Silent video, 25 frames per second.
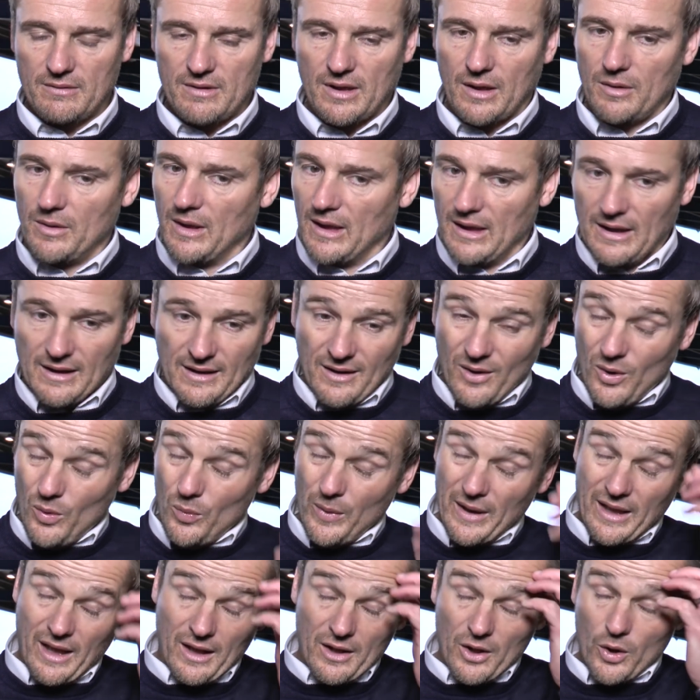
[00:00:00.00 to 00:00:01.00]
So all
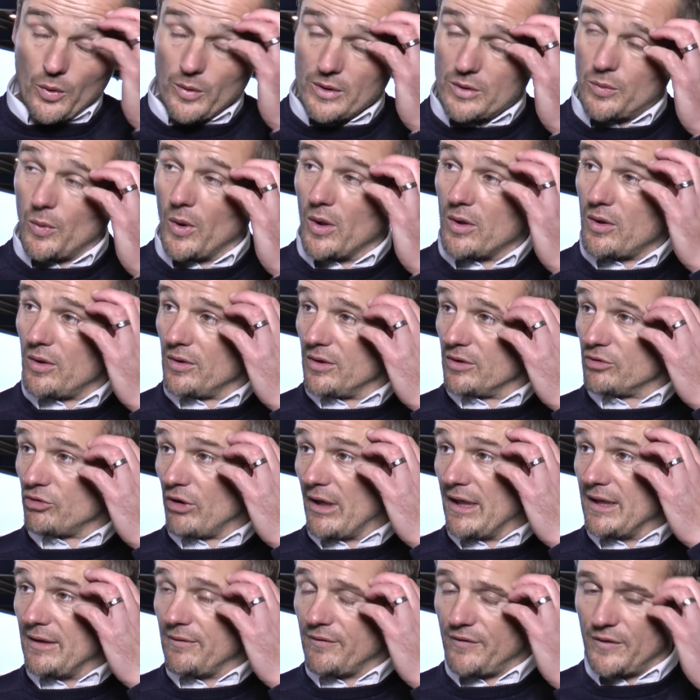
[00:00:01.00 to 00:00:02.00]
we can do is work on the
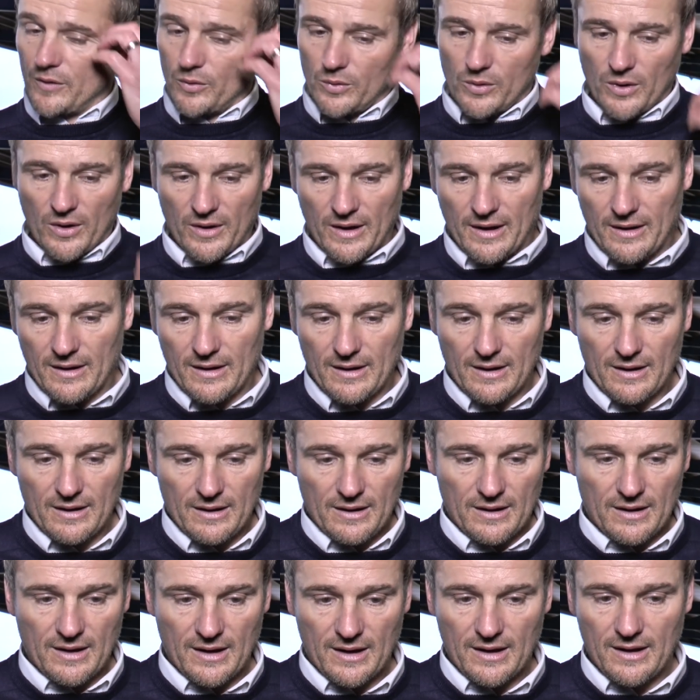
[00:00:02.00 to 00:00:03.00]
training field on it,
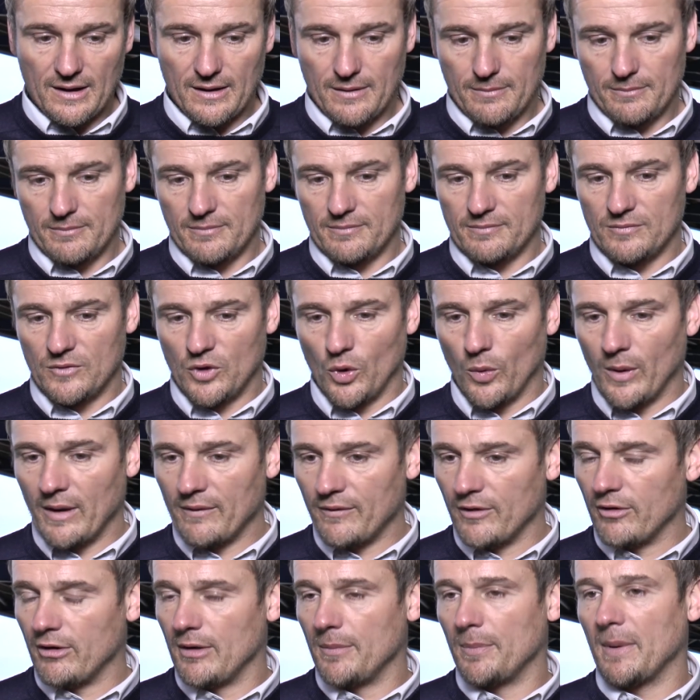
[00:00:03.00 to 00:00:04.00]
do our
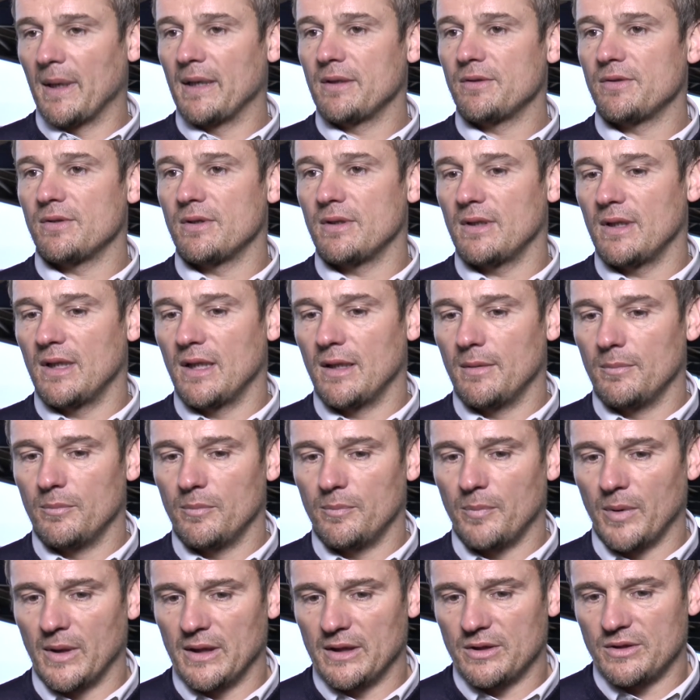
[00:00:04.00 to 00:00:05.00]
very best.
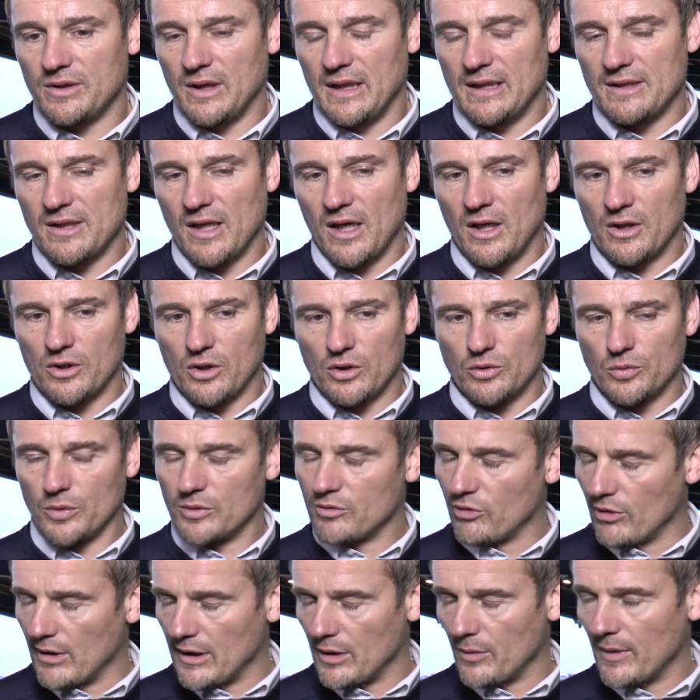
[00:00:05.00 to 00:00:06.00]
But it's hard because we're
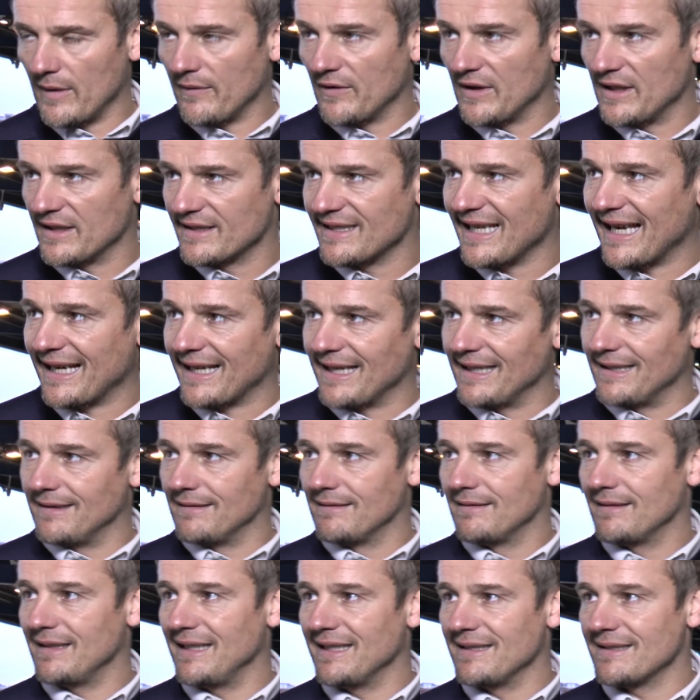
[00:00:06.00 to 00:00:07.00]
trying to have an
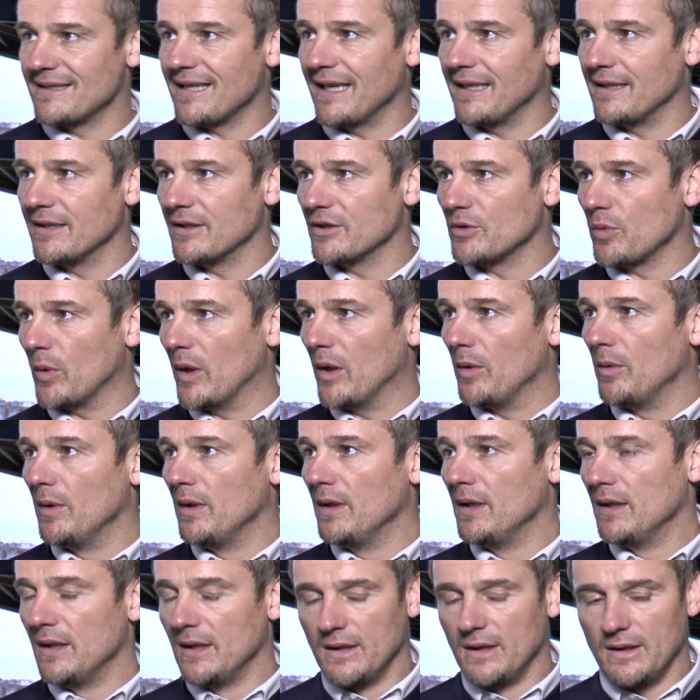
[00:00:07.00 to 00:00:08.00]
attacking intent as well.
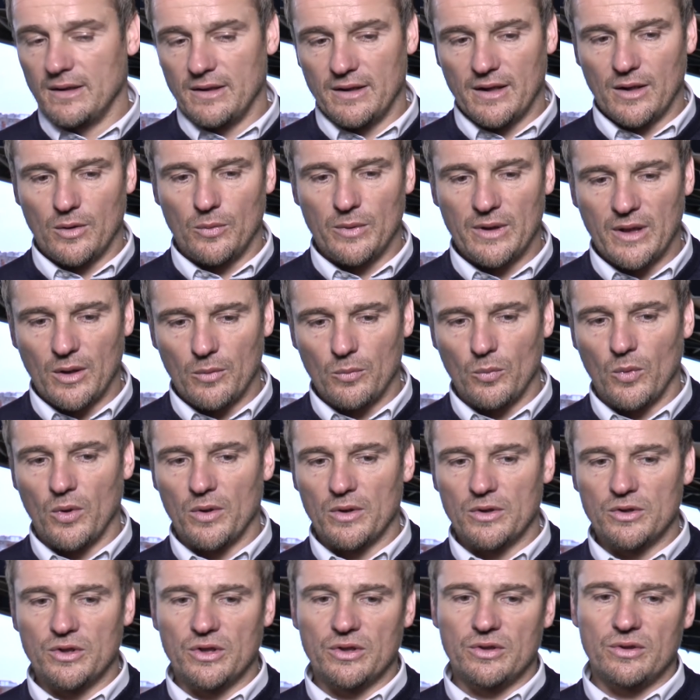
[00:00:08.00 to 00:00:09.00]
You know, we don't want
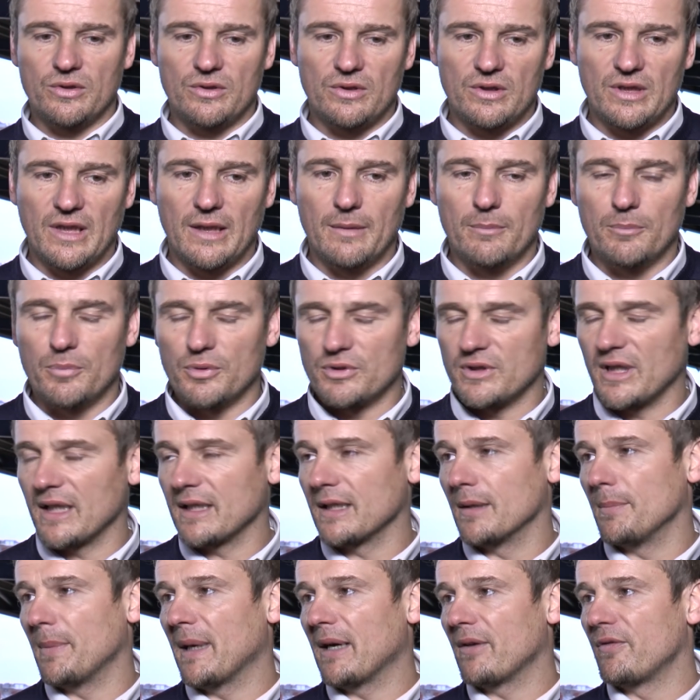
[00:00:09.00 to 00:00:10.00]
to just sit and protect
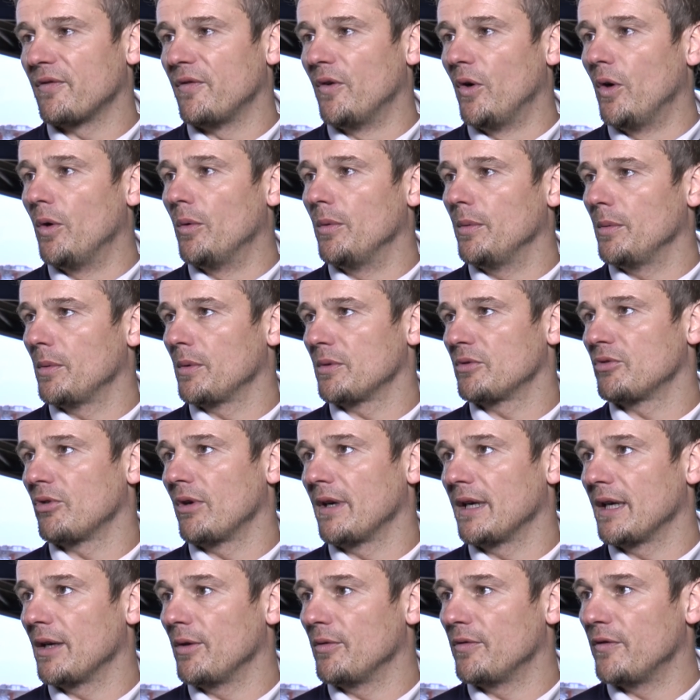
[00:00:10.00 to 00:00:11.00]
the back four, we want to try
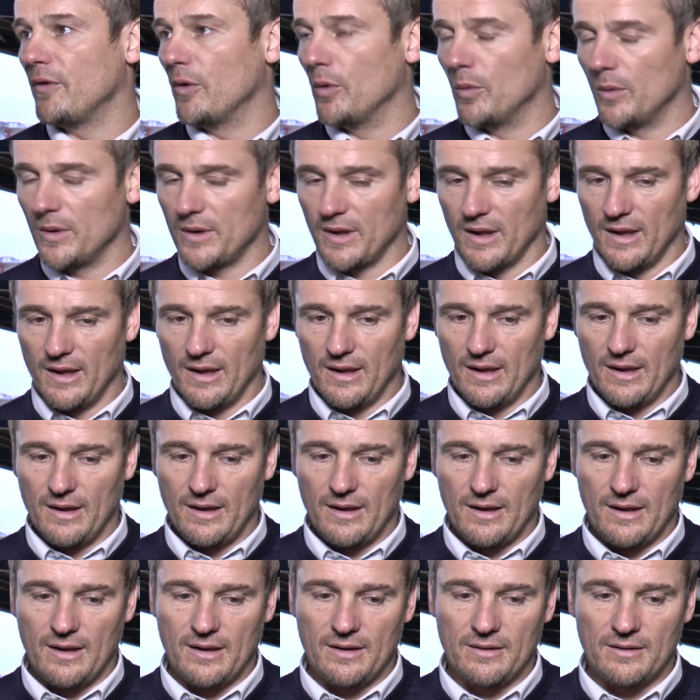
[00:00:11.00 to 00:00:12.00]
and go forward.
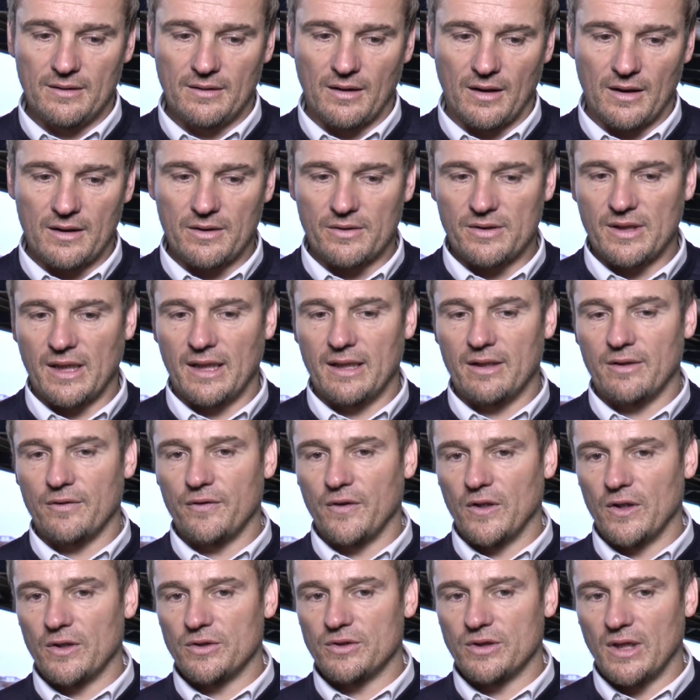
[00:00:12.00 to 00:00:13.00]
And like I say, in the
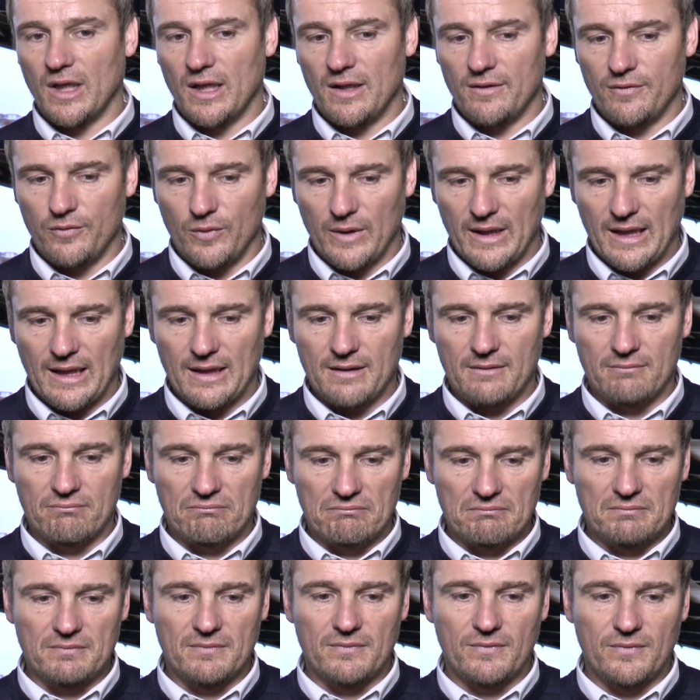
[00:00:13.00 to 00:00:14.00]
first half we had
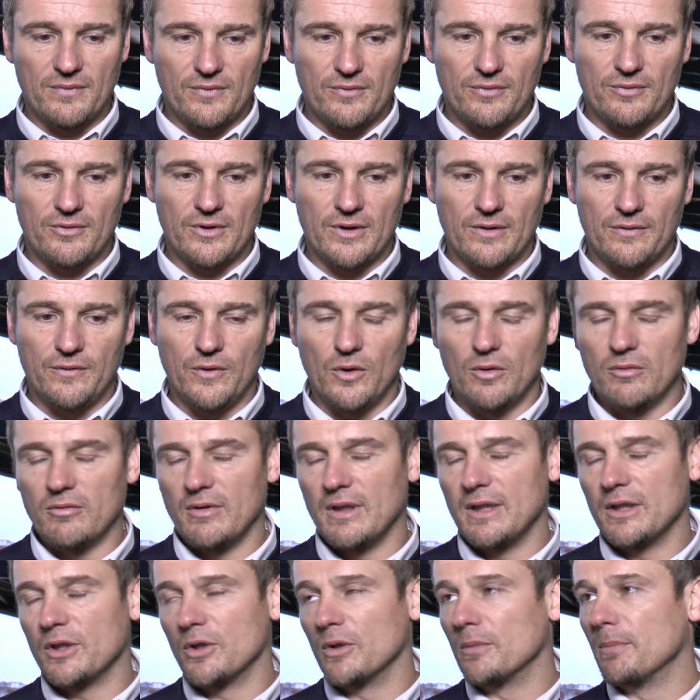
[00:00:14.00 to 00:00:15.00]
three or four
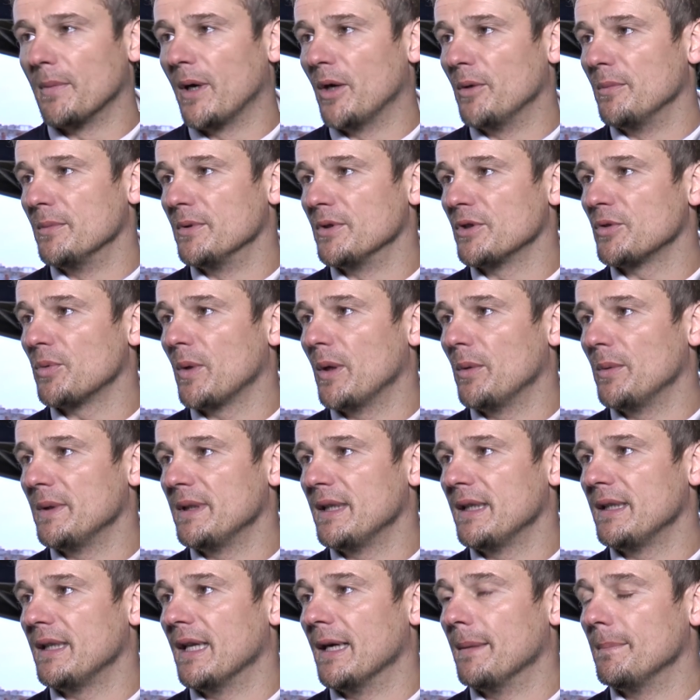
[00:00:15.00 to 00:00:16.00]
really good moments where we
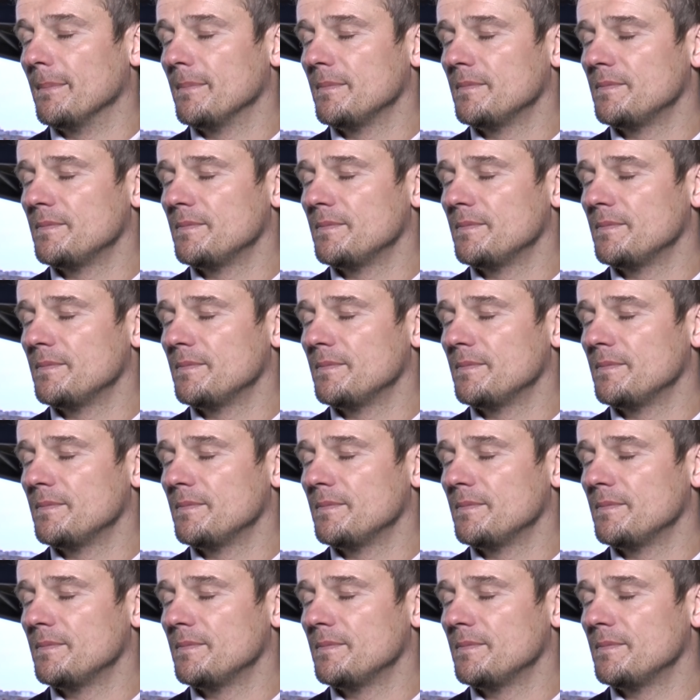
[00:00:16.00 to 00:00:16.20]
did that.